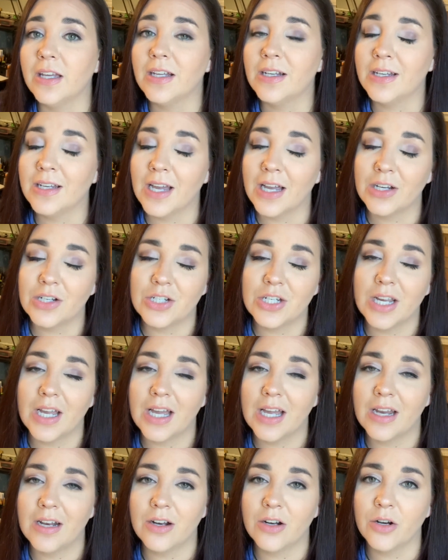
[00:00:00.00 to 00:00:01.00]
and yeah, she
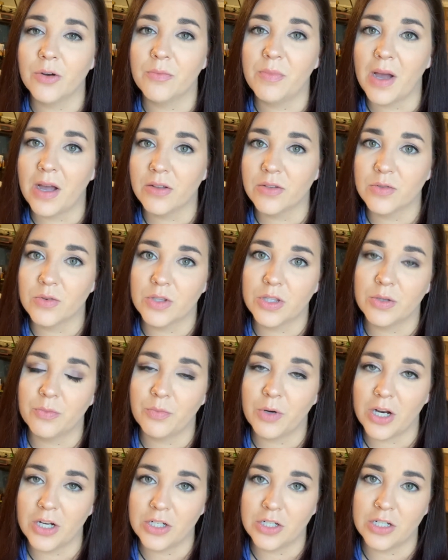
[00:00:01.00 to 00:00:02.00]
had her bouts with
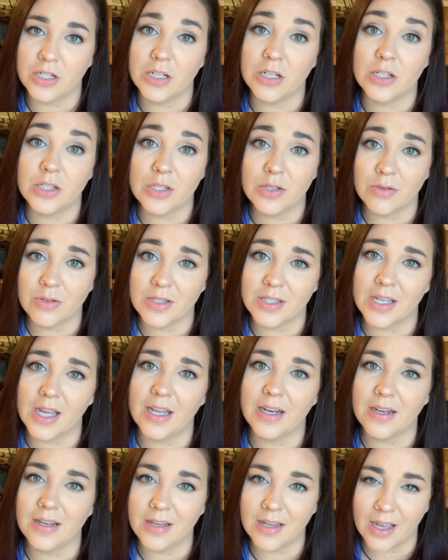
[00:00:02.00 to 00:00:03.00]
depression and suicide,
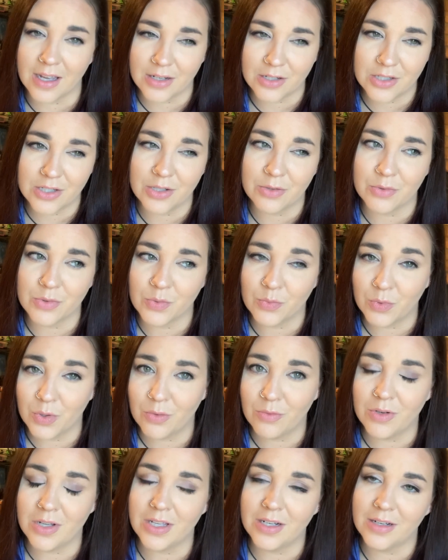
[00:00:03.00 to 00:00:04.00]
and yeah, she was
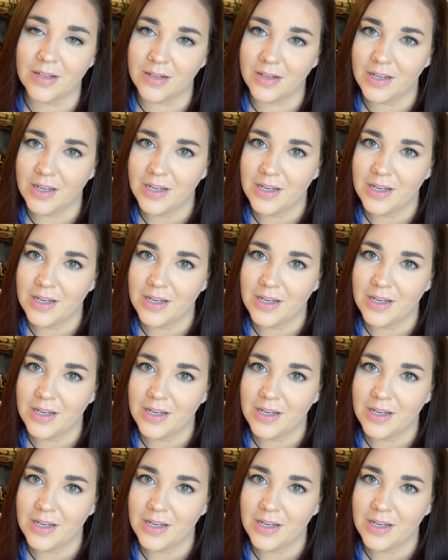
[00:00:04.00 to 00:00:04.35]
wounded and